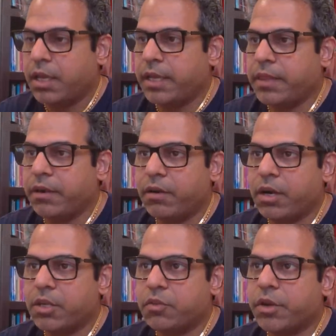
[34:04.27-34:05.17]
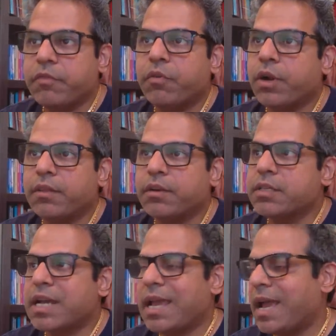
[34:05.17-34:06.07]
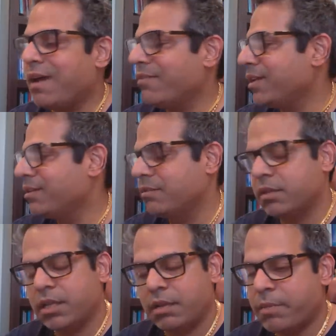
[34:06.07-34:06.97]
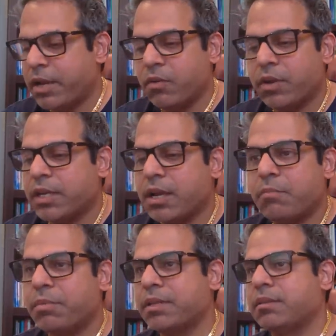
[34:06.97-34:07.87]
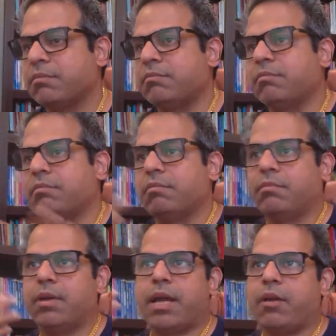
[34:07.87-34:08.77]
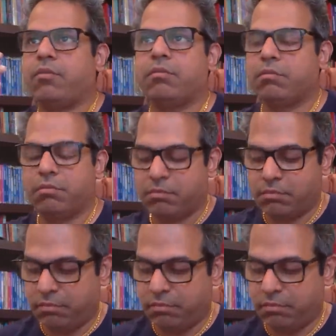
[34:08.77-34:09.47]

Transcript: And there are three, four others. I have it in my noted down, but I don't